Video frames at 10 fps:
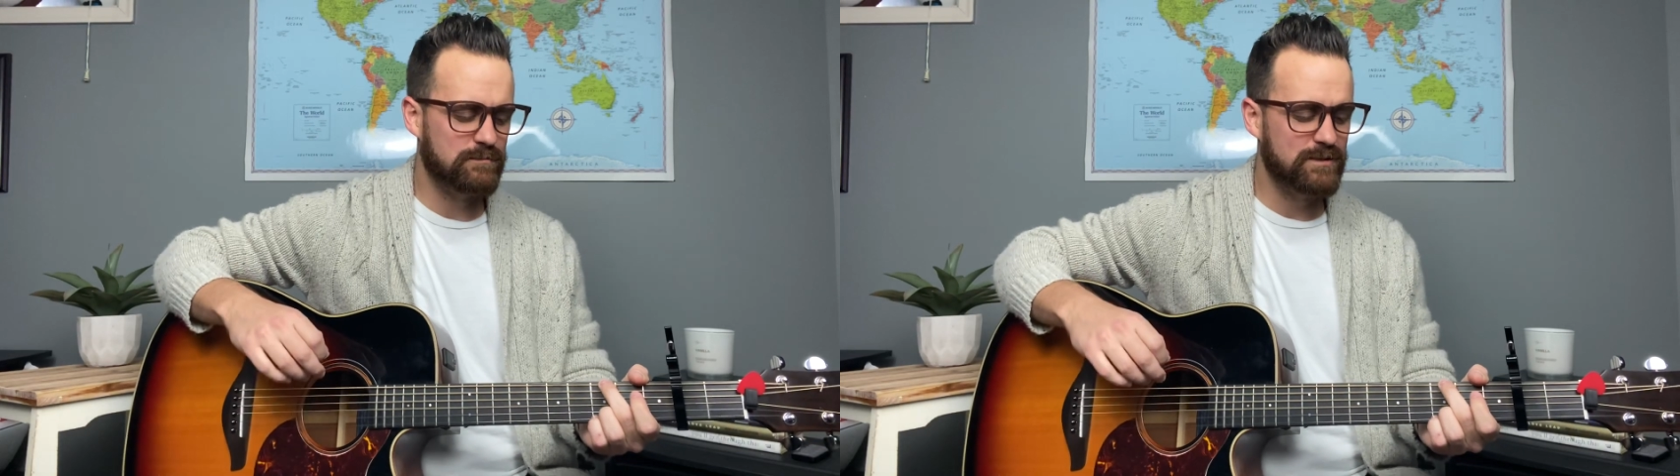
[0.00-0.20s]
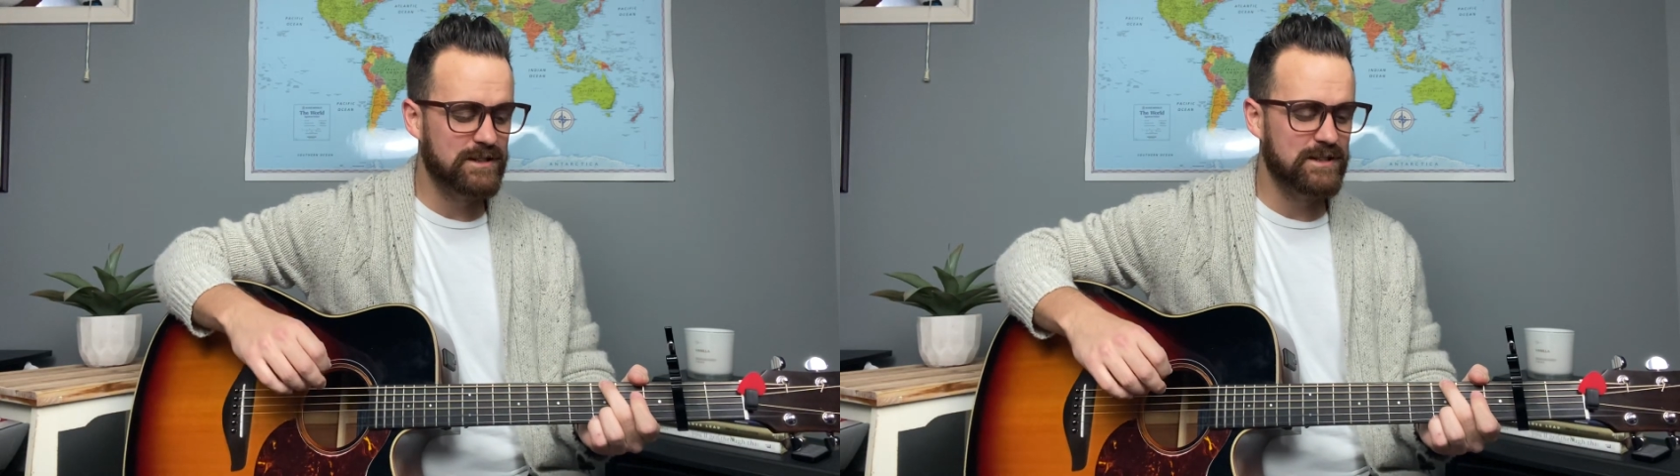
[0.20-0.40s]

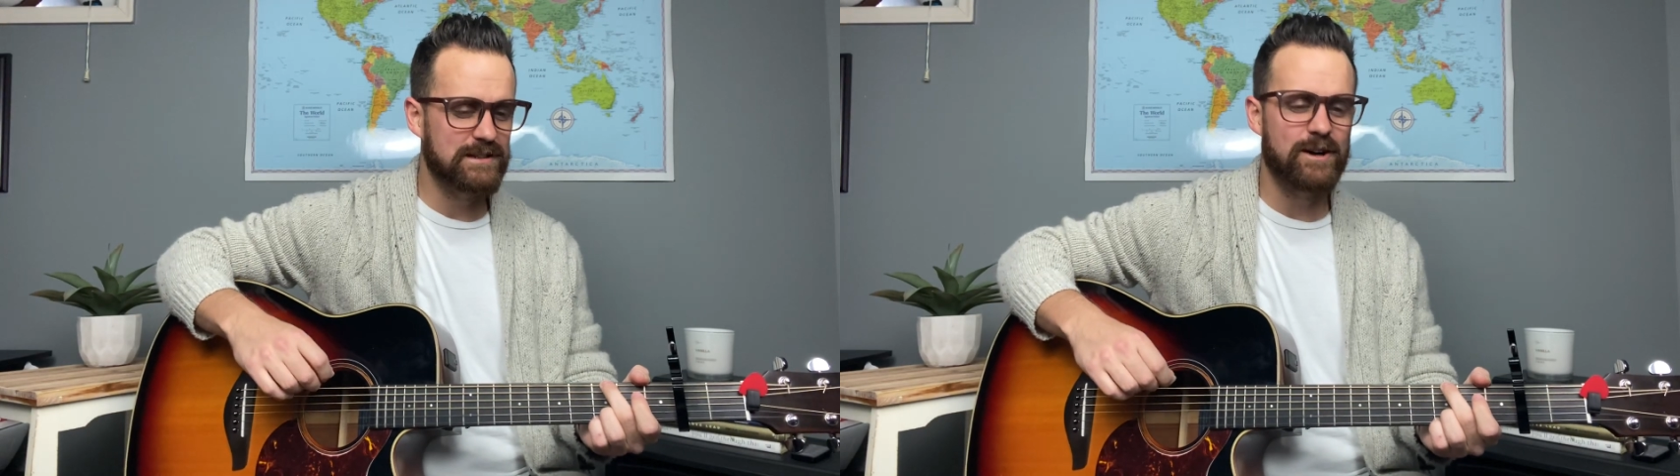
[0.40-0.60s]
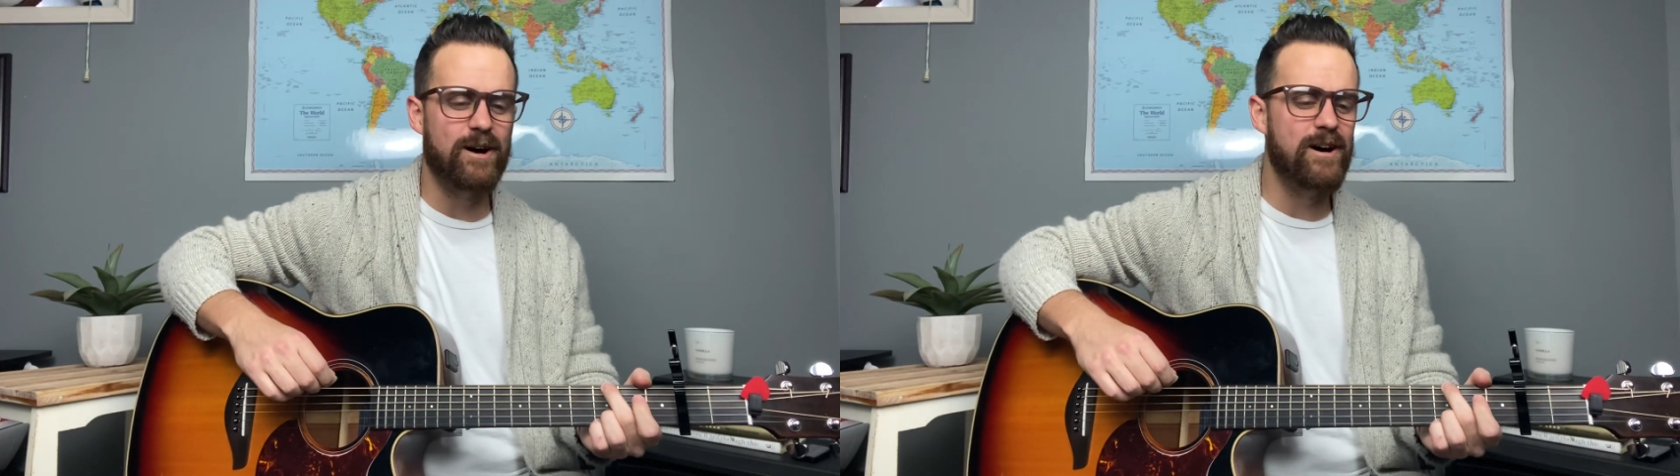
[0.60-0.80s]

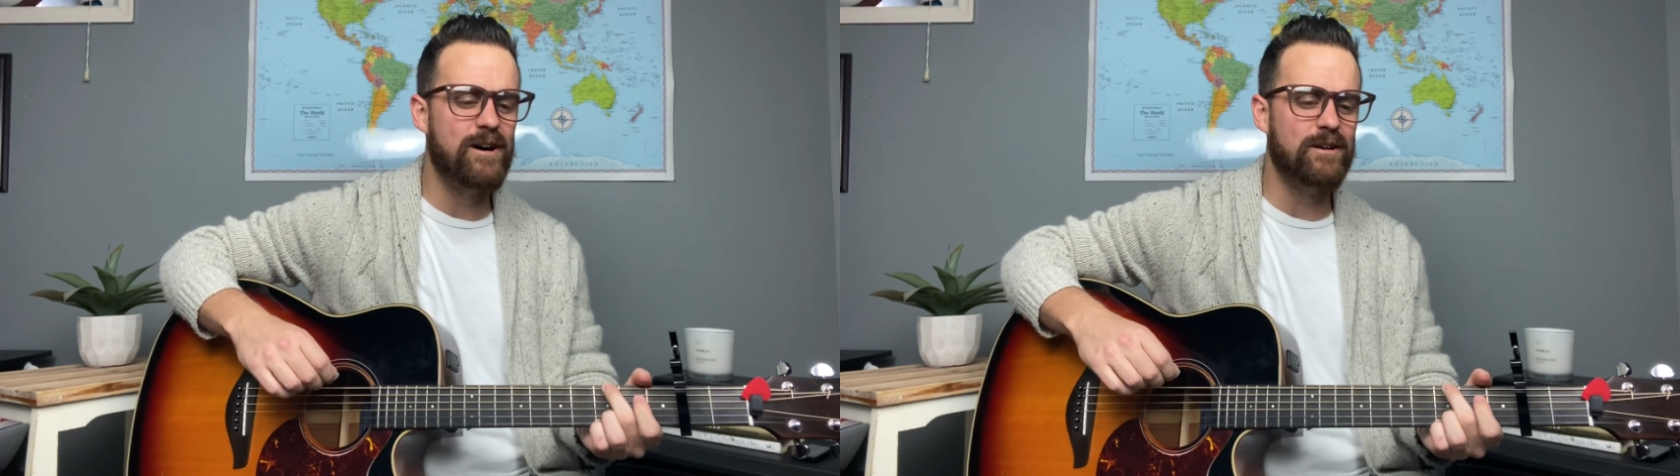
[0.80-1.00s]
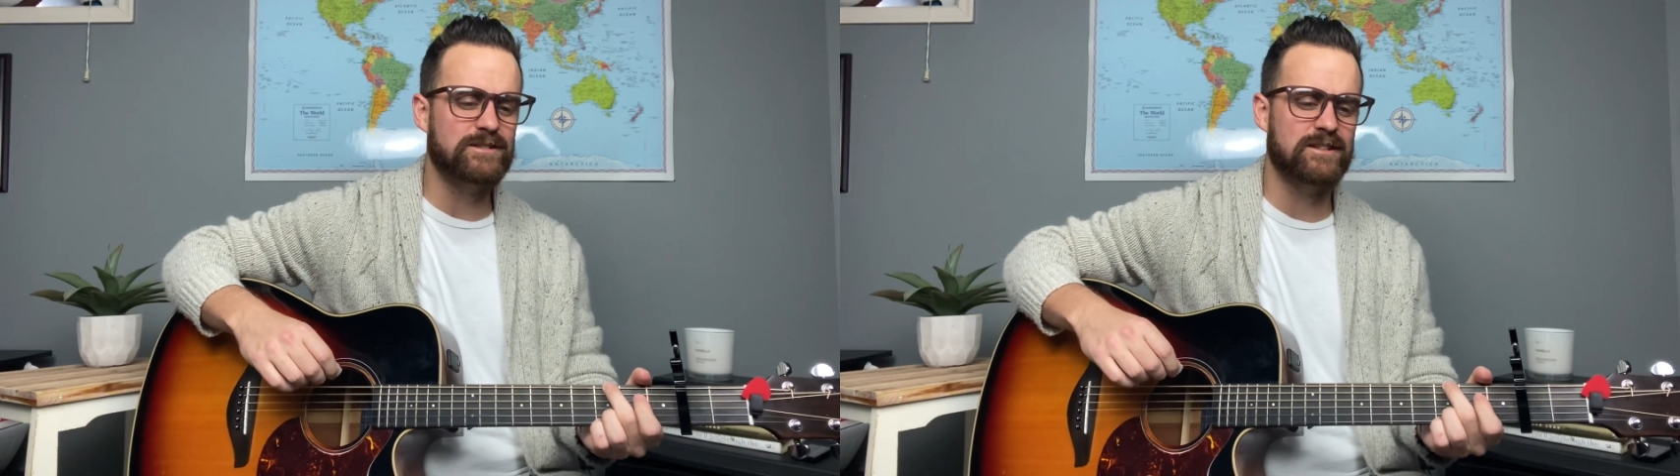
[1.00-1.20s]

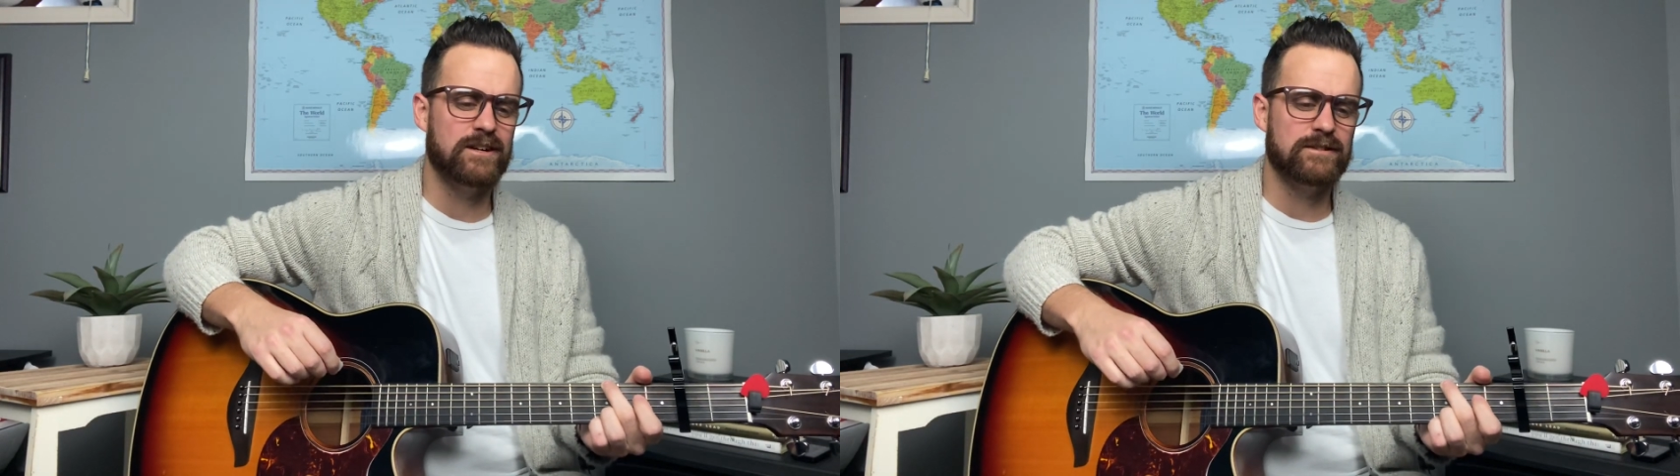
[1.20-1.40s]
belongs